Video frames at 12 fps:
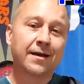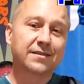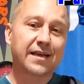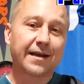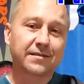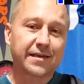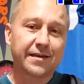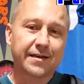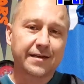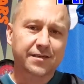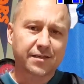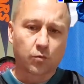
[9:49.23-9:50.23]
10
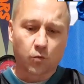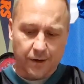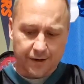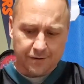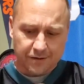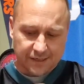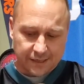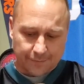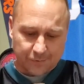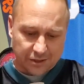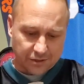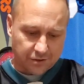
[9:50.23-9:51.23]
TDs to 1
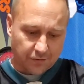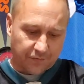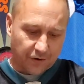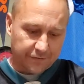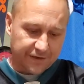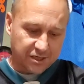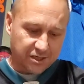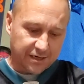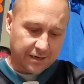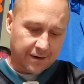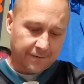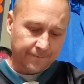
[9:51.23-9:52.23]
interception so far this
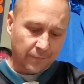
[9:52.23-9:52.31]
year.